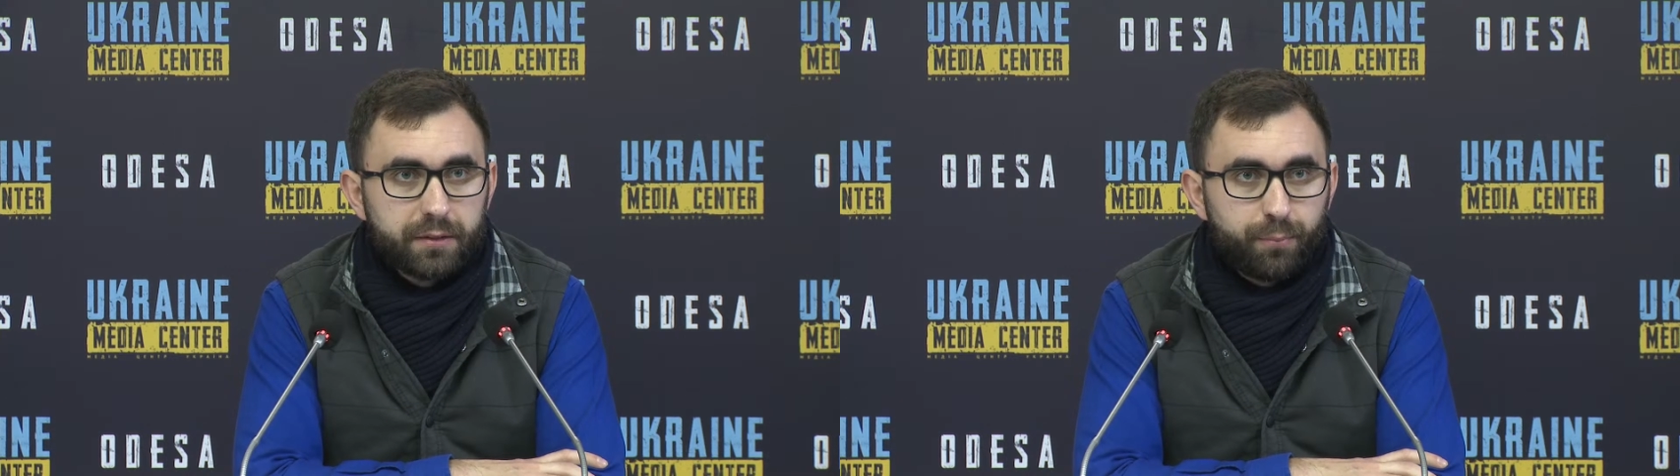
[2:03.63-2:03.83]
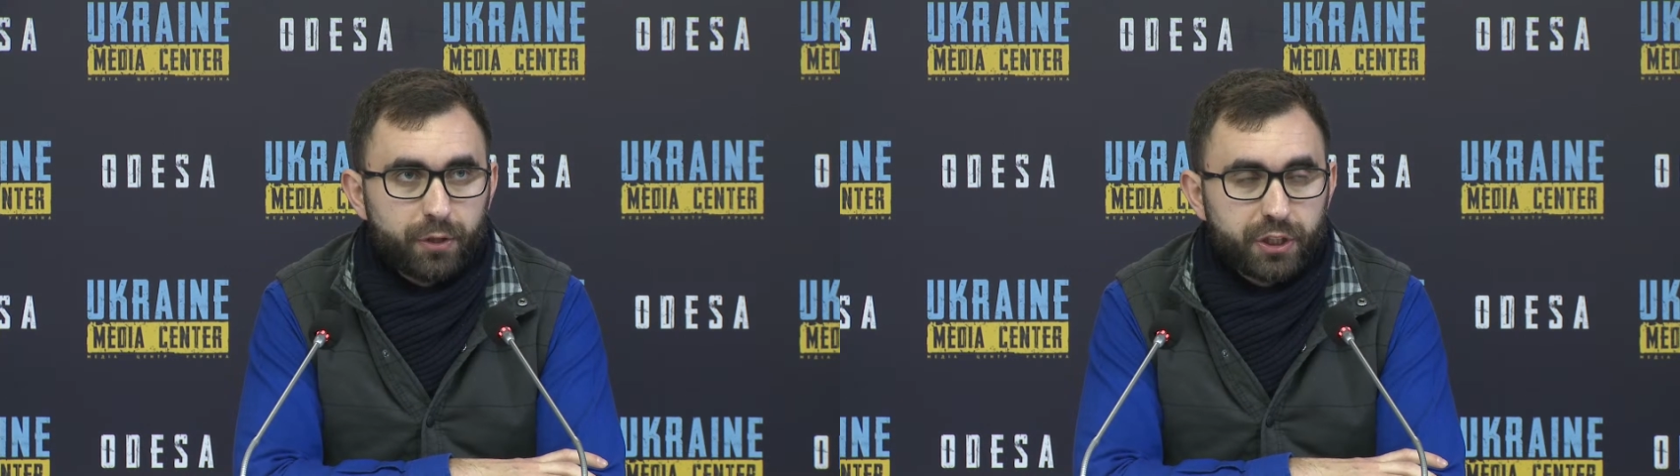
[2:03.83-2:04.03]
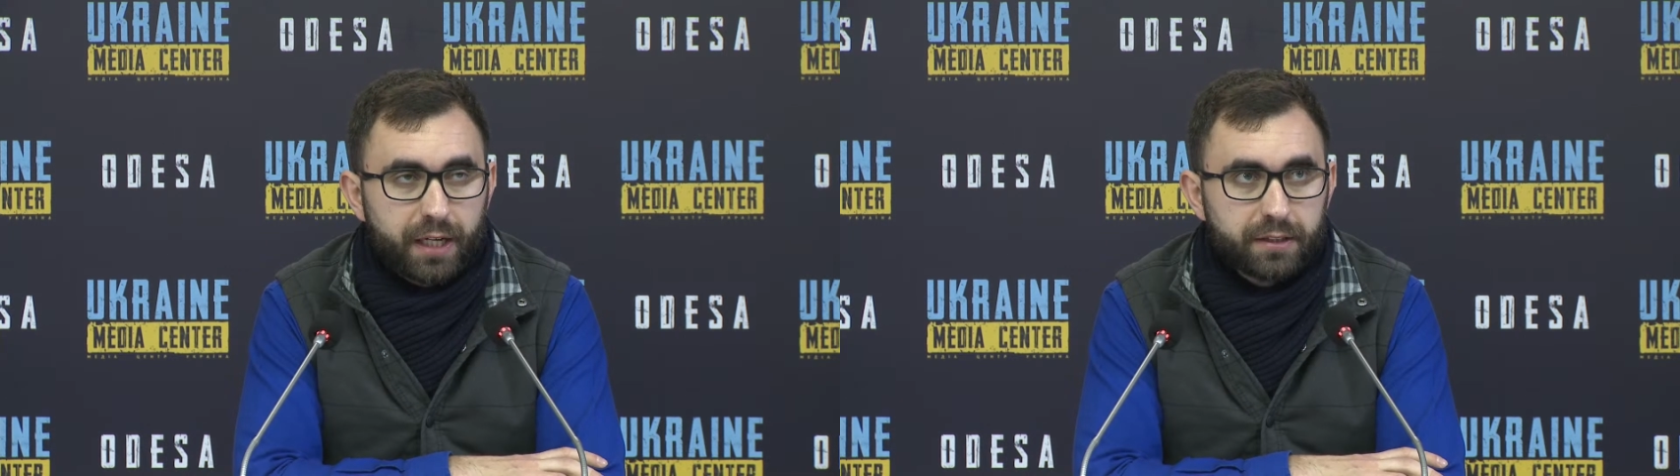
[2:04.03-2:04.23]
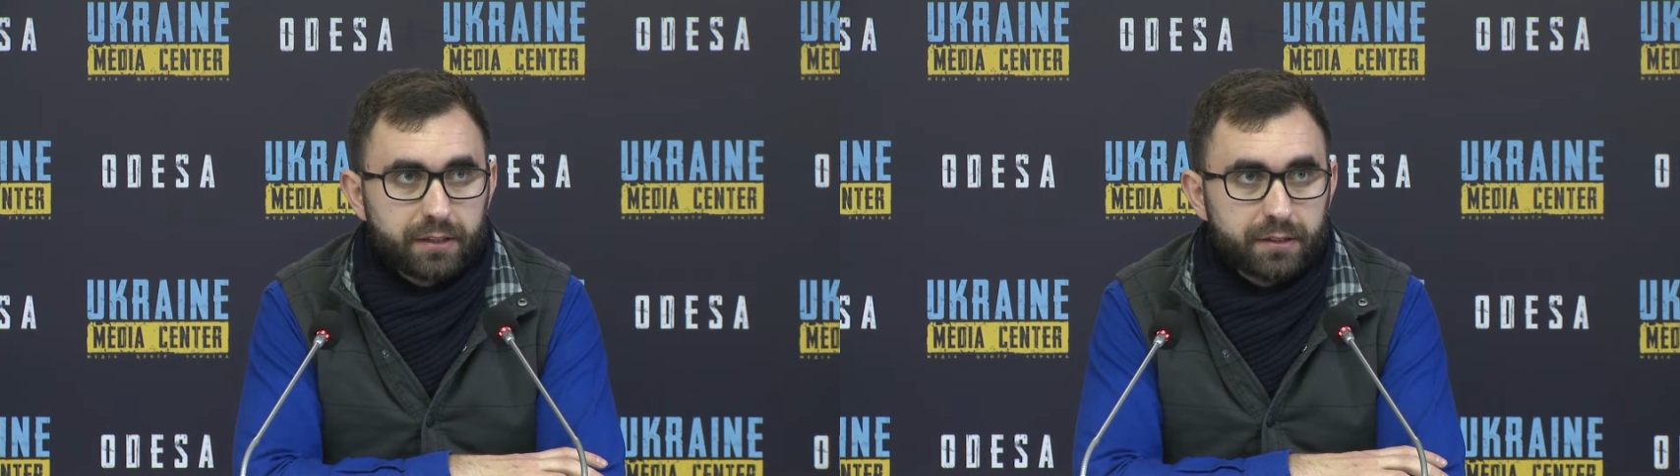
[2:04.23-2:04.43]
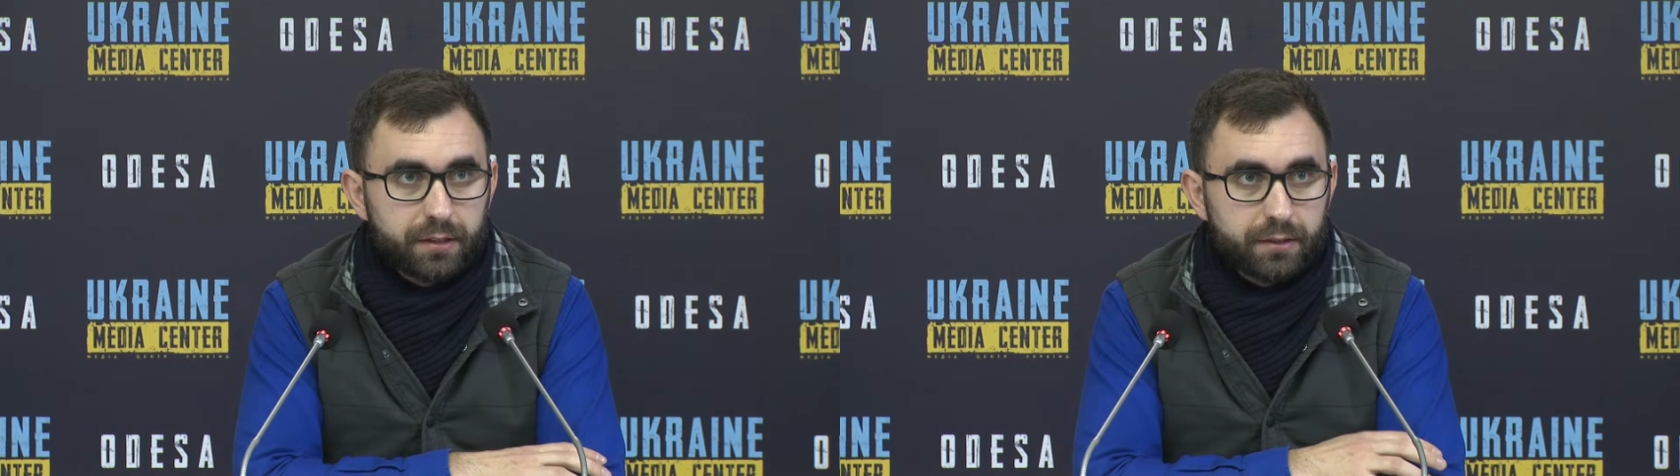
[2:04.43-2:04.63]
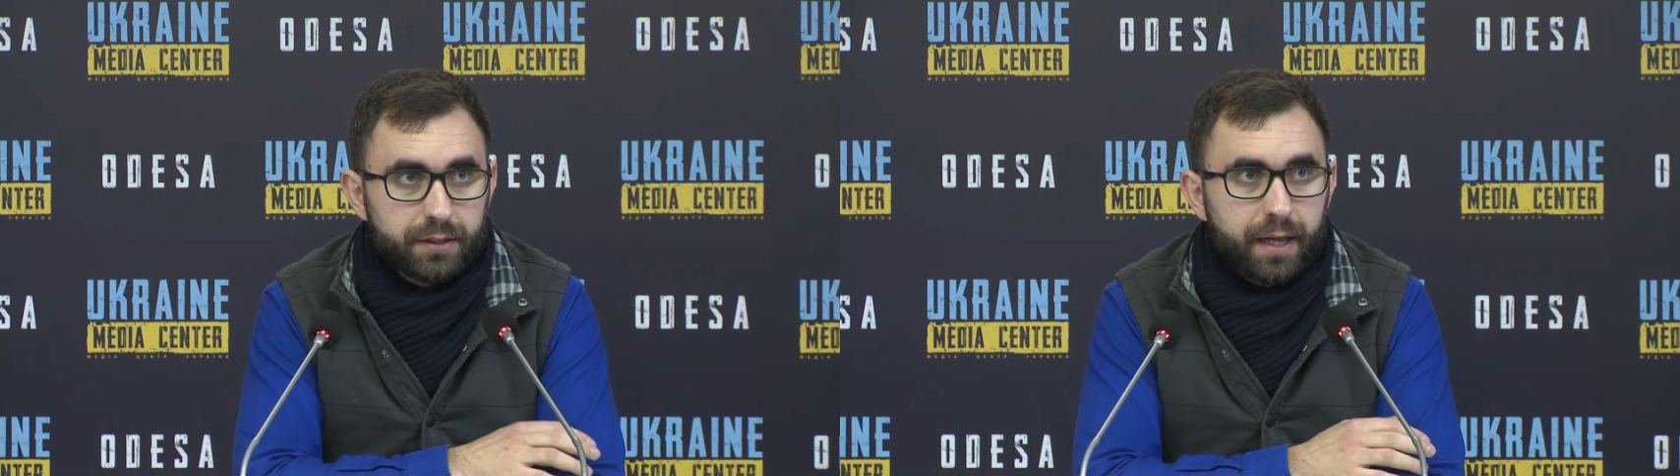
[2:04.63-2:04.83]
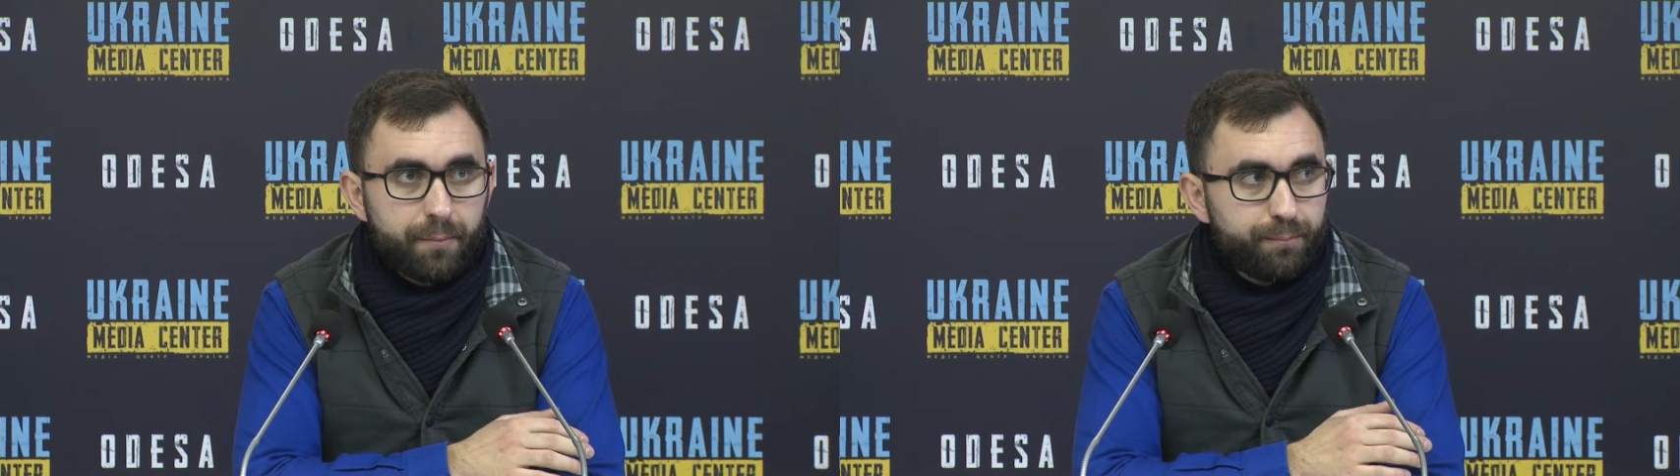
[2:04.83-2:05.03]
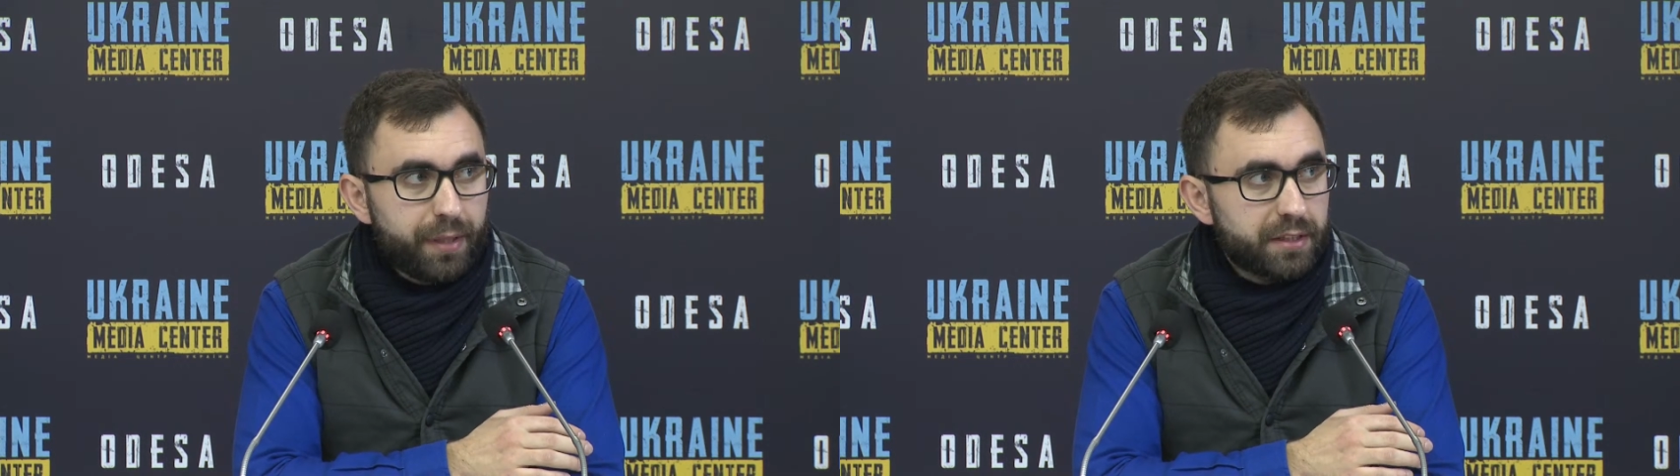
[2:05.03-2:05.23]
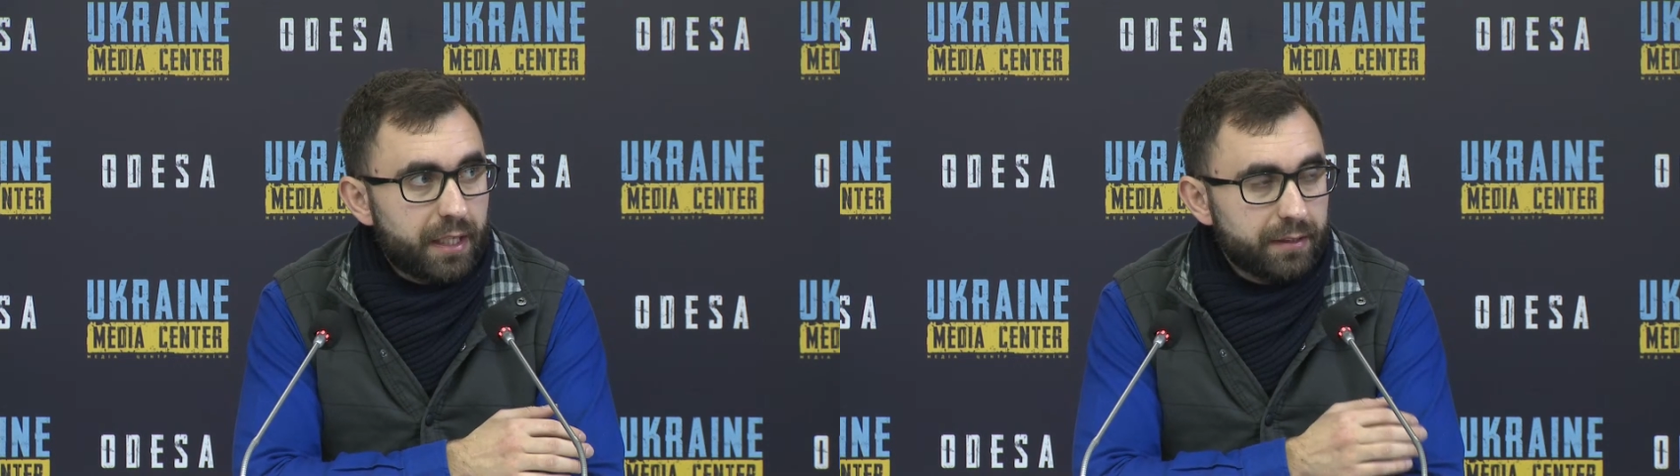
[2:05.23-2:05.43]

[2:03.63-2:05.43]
and infrastructure,